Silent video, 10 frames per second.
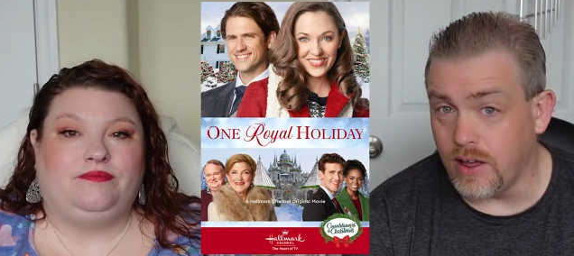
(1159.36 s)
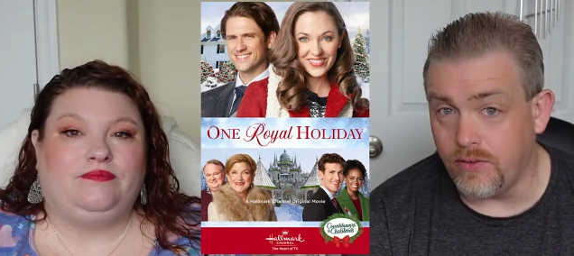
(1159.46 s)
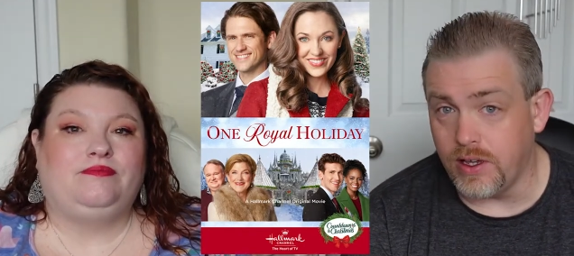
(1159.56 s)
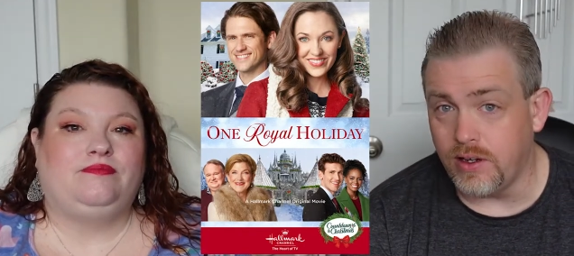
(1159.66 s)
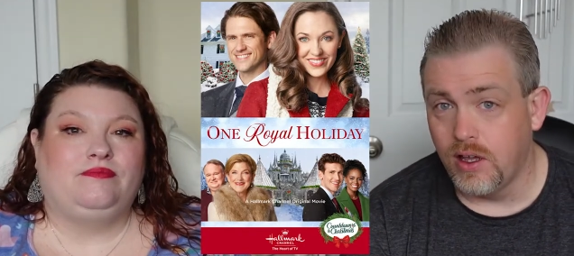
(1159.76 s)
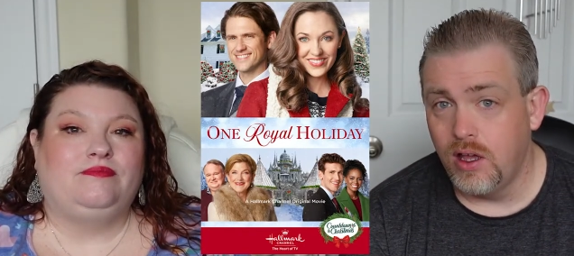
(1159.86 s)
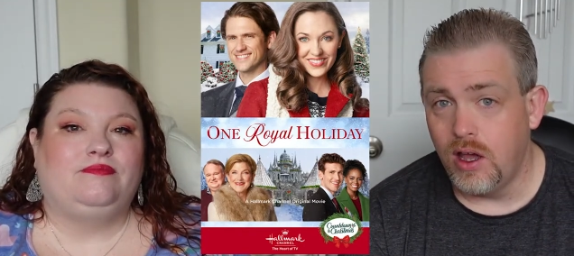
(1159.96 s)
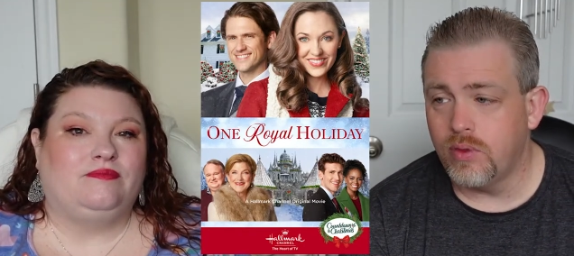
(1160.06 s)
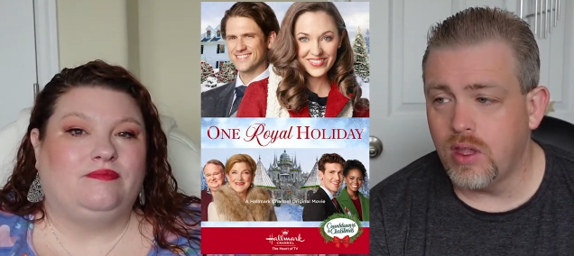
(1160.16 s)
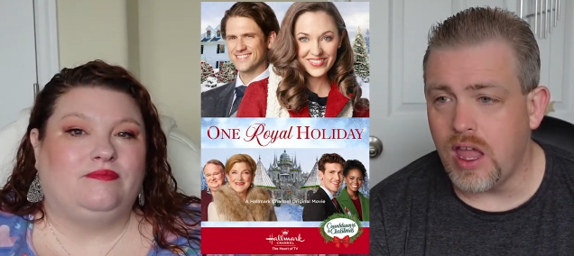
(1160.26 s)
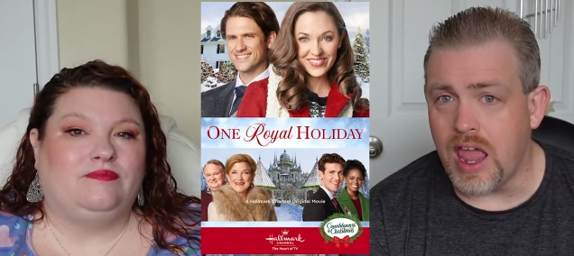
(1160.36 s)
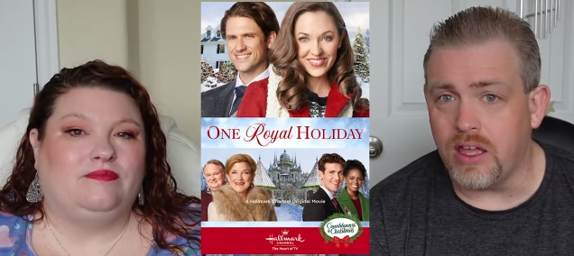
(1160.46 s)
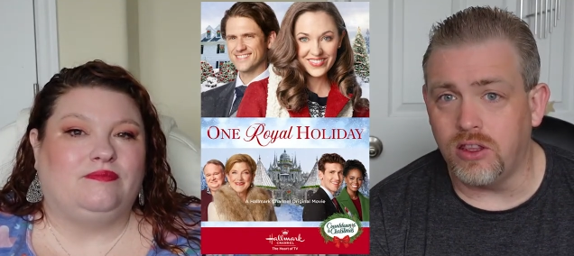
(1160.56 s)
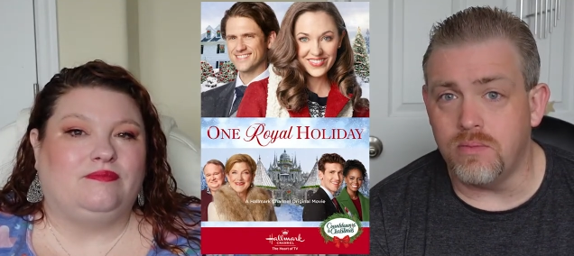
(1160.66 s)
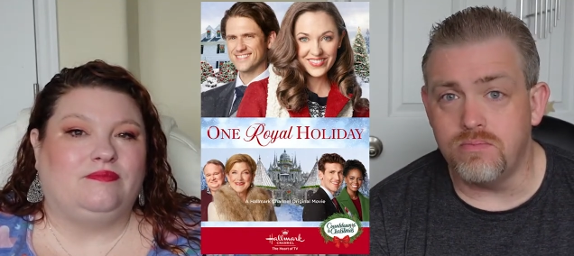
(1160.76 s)
Speaker 1: of it.
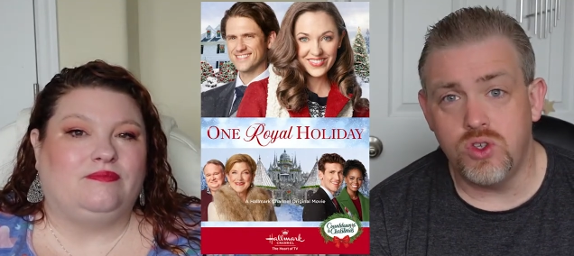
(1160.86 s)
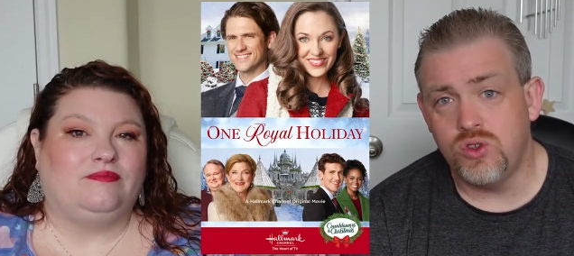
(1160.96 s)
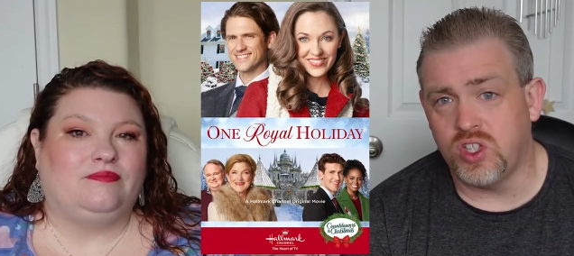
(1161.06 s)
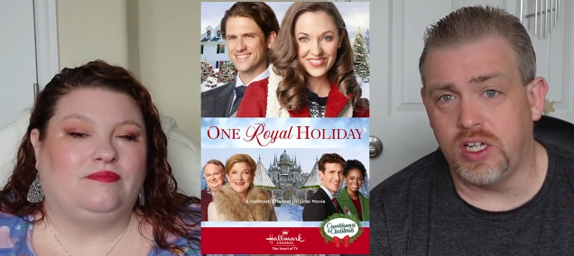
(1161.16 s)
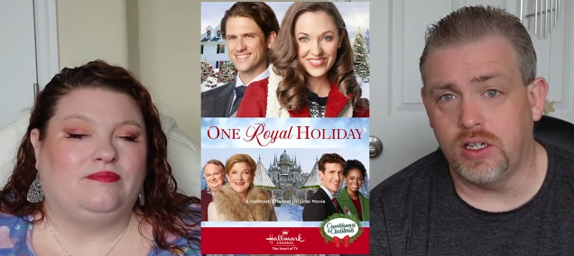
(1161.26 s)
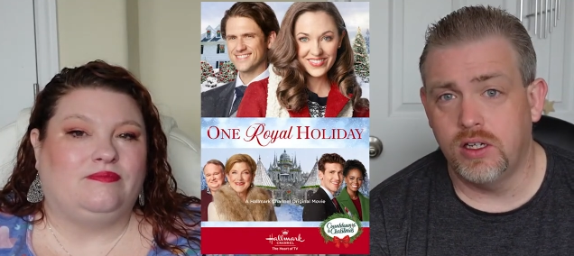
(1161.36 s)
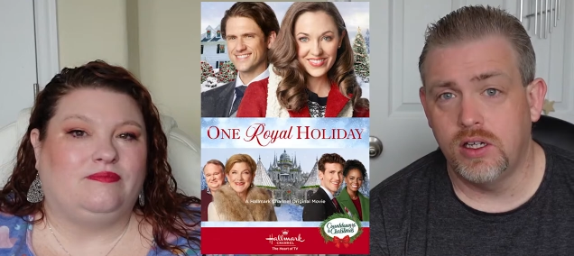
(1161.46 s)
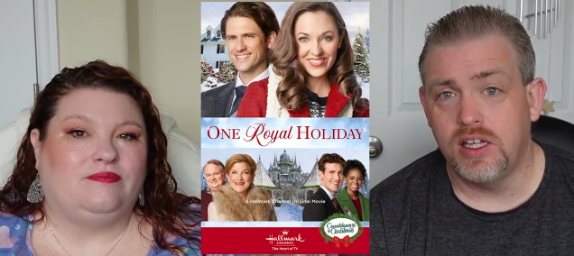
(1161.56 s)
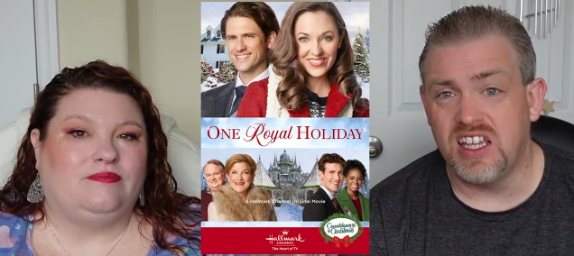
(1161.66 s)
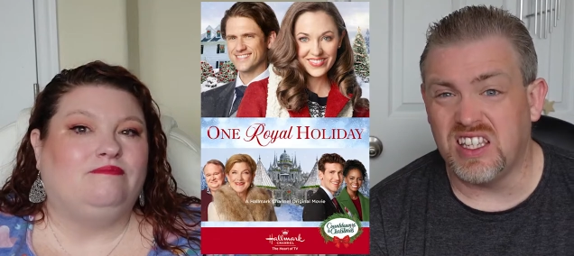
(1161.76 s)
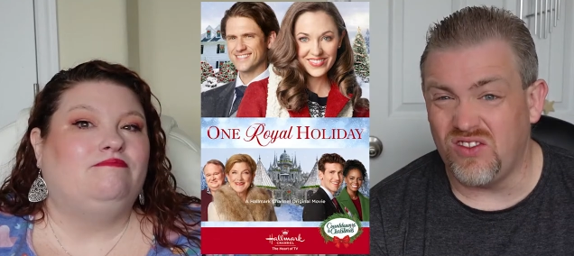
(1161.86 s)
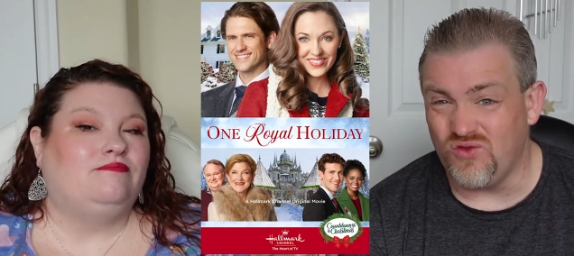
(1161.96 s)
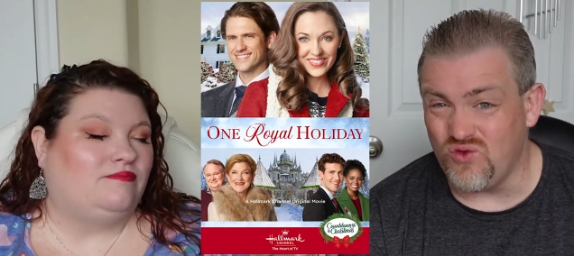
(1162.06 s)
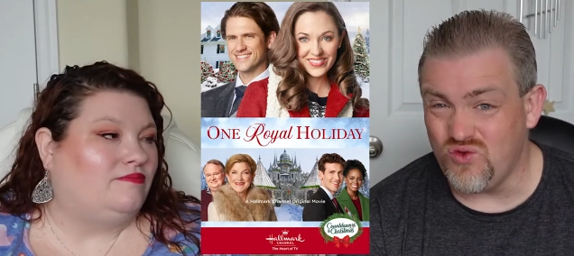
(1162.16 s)
And the music is